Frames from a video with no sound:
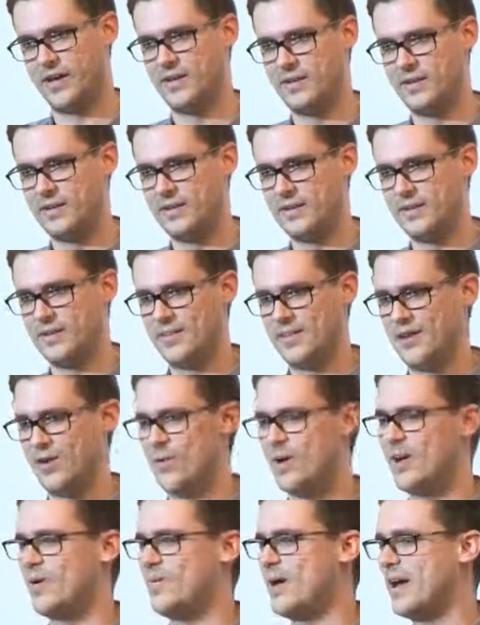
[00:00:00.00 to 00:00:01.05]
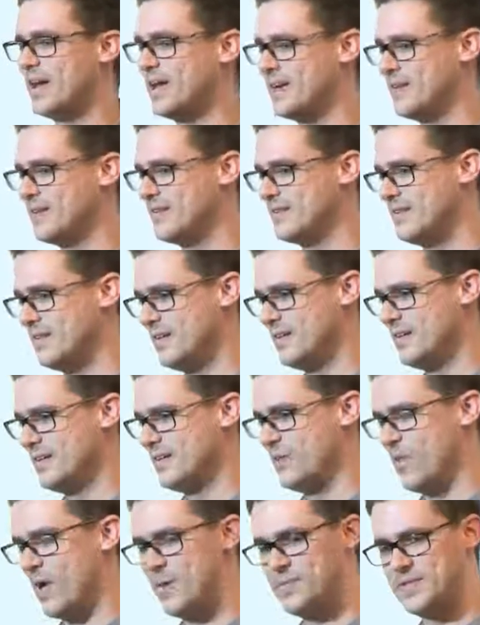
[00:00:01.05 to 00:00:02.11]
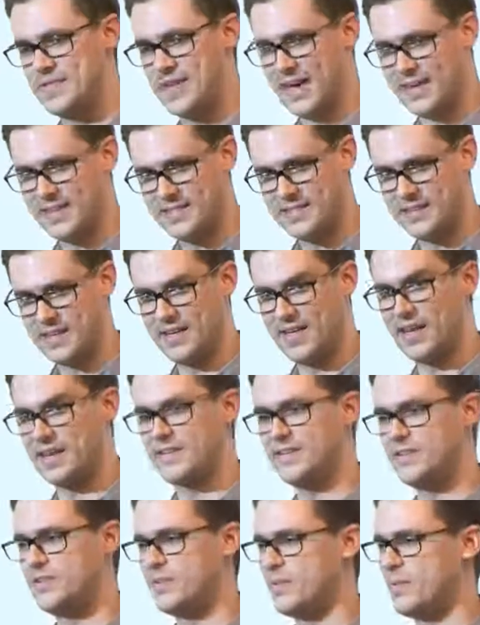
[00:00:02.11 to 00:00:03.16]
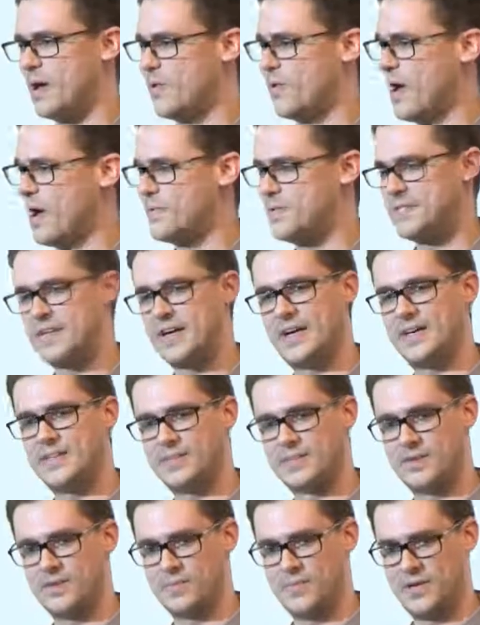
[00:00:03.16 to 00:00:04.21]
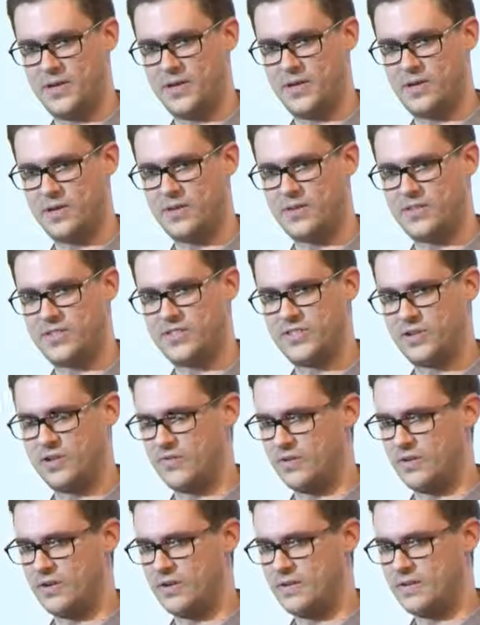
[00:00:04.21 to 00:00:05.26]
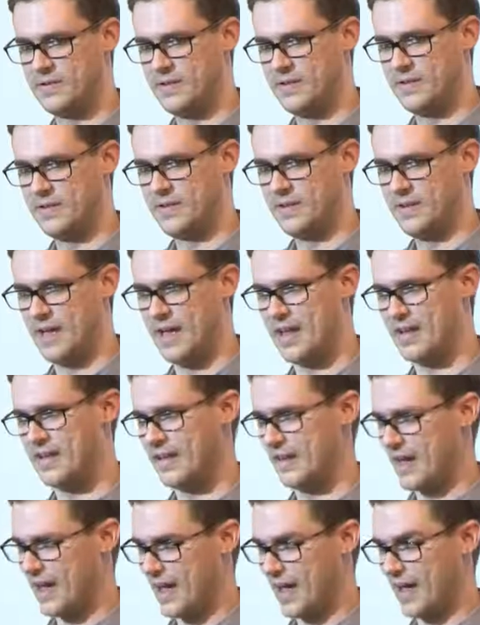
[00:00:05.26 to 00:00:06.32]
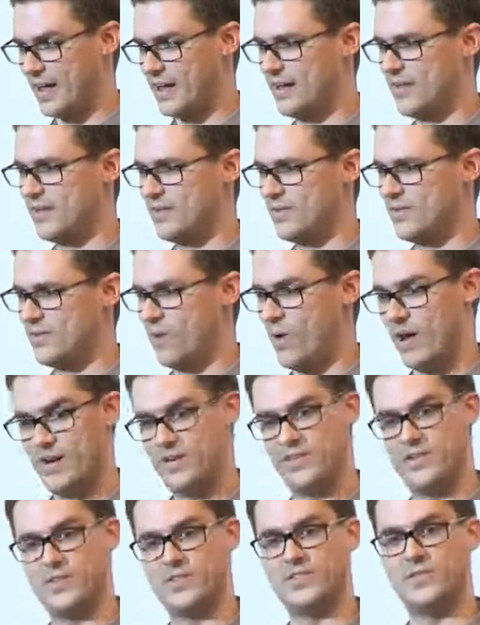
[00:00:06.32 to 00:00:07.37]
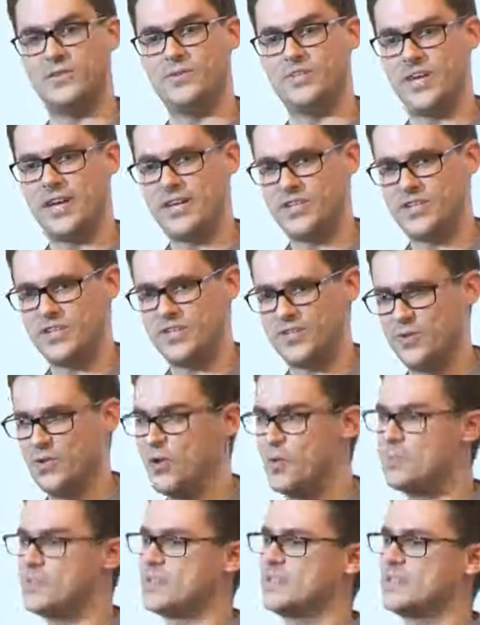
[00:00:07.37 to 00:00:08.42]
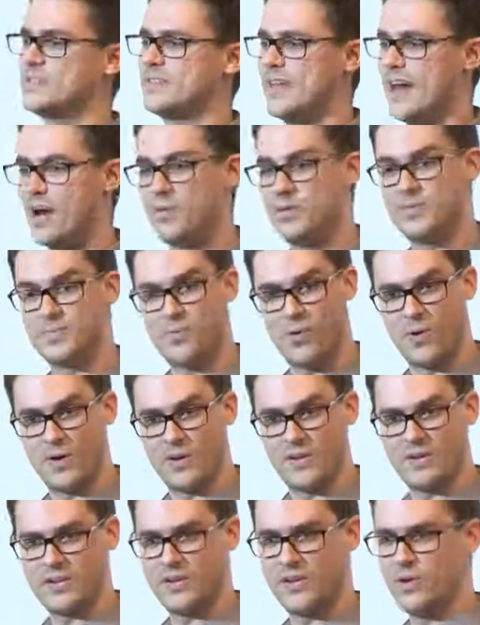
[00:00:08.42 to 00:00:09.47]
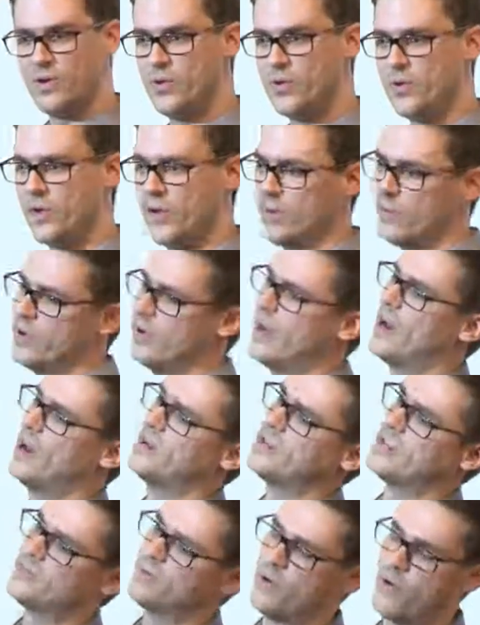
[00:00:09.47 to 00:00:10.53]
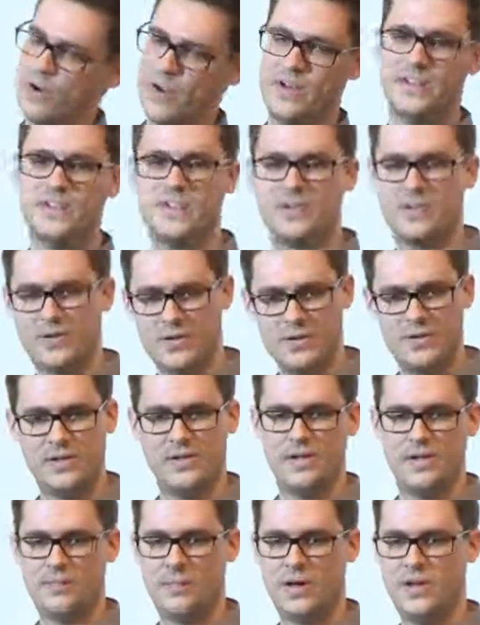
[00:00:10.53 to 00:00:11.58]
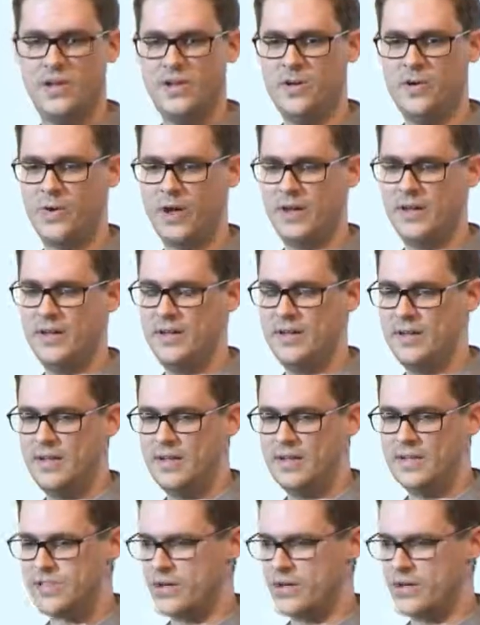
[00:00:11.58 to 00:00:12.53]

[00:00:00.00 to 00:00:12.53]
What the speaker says: it's good. Then I went on my website, connected to my website's computer, the server, and then I wanted those new changes. Oops, that was pointing to the old one. Well, now I just pointed to my new one.